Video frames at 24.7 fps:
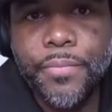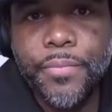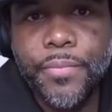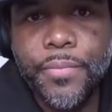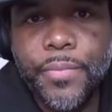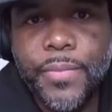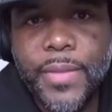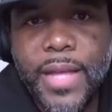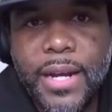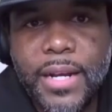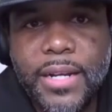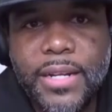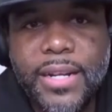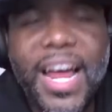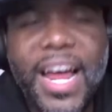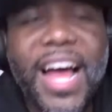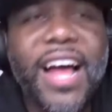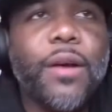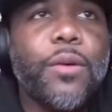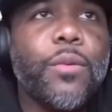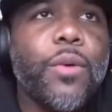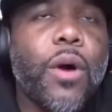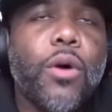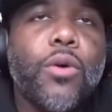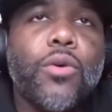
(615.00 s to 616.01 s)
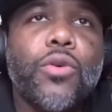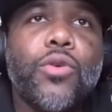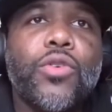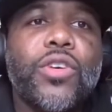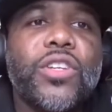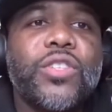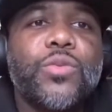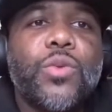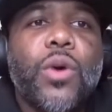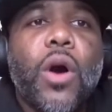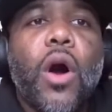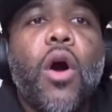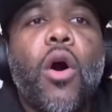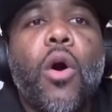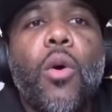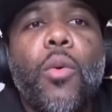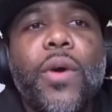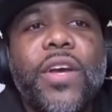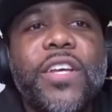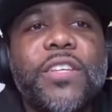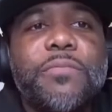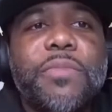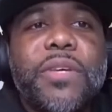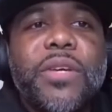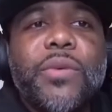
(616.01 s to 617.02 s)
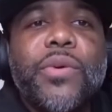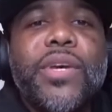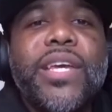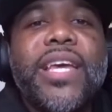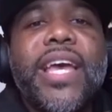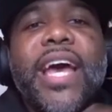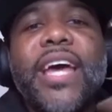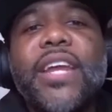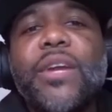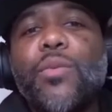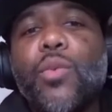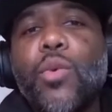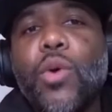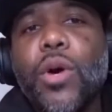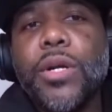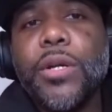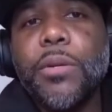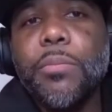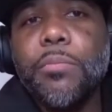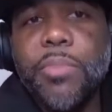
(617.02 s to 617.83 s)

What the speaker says: Now, the knock on Chris will always be when he hadn't won the